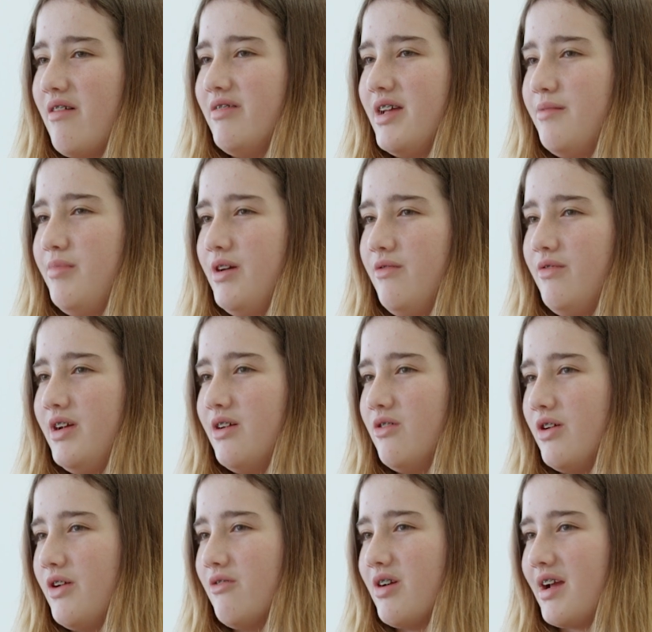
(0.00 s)
would he be
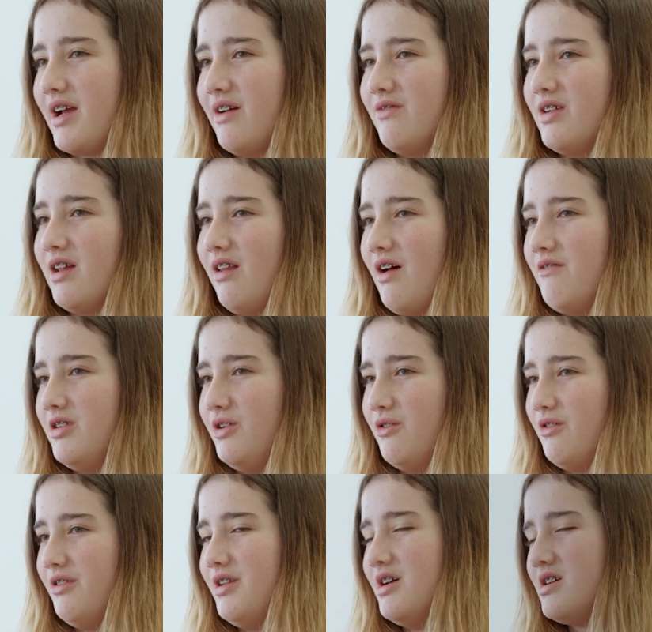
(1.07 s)
real? He wouldn't give an
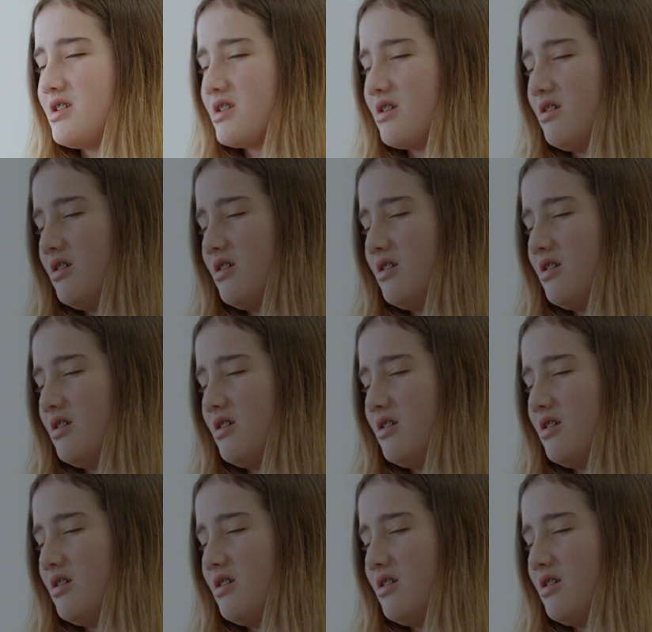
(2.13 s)
11-year-old this.